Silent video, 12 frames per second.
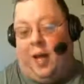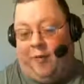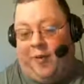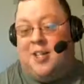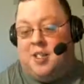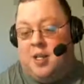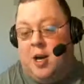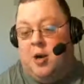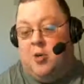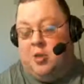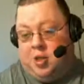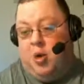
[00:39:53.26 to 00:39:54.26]
if it
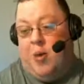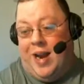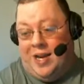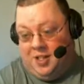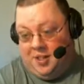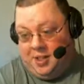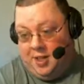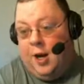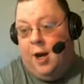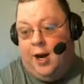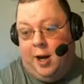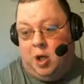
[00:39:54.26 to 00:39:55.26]
snows 2 inches,
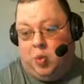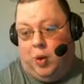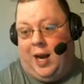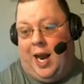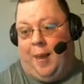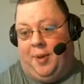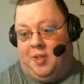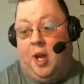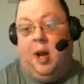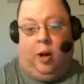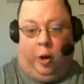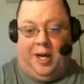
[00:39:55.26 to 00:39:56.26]
here's what happens,
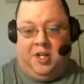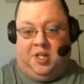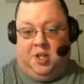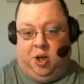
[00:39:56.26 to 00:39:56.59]
ladies and